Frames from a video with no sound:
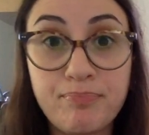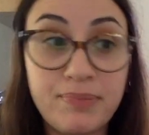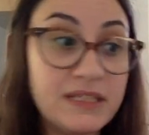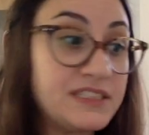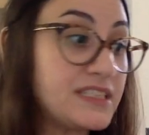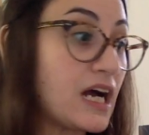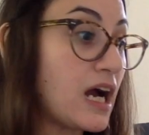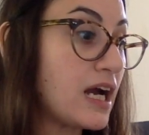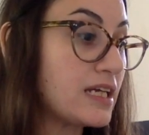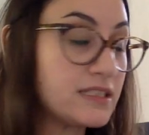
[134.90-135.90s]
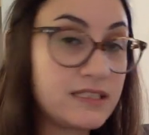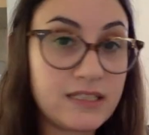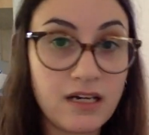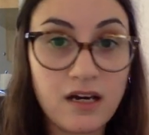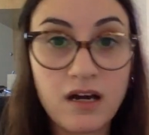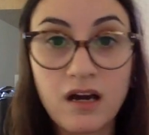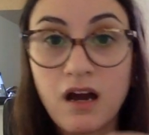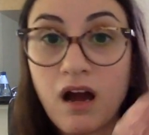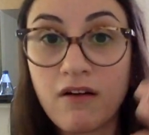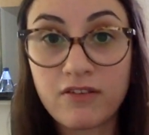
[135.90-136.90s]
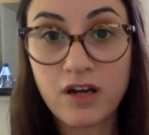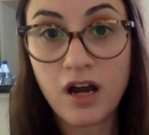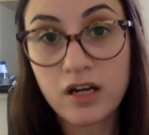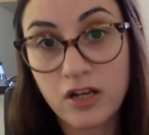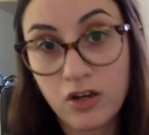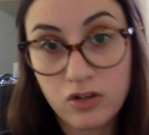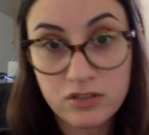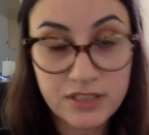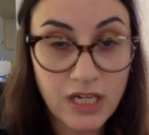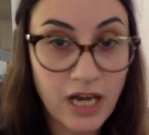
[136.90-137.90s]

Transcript: besides avocados,